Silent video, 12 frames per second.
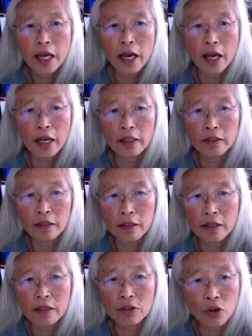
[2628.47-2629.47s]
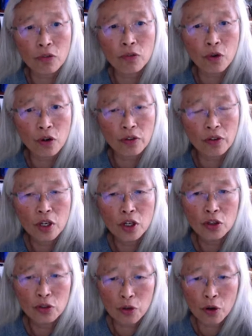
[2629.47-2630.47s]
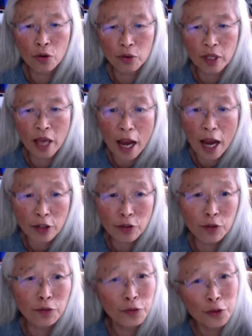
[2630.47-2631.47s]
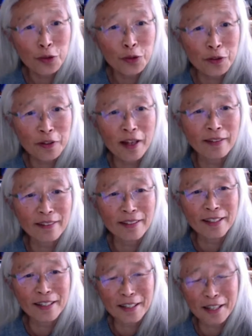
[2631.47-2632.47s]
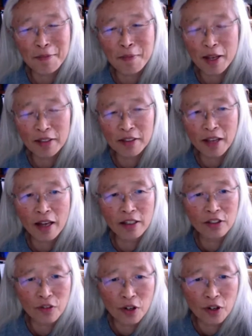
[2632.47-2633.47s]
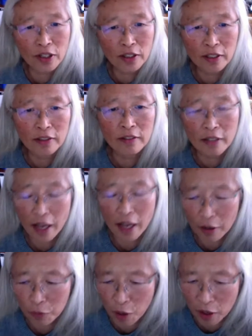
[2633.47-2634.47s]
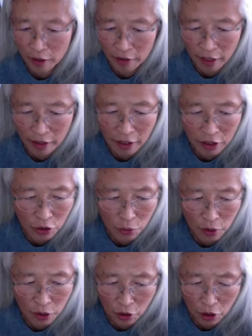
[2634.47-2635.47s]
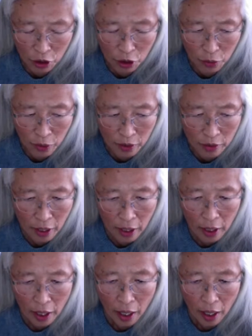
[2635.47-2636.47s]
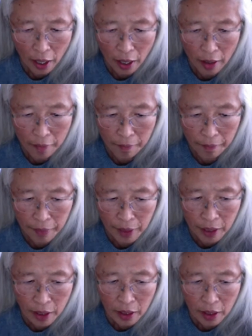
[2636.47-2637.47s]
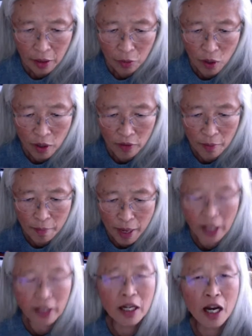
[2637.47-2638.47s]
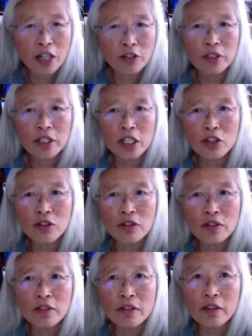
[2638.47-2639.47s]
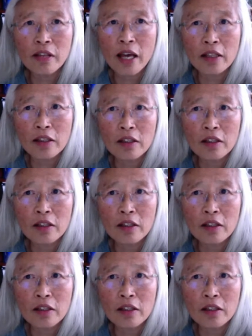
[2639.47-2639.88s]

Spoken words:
and so forth. So the actual food that the inmates get is very little. And one of the things I just want to show you is one of the main contradictions that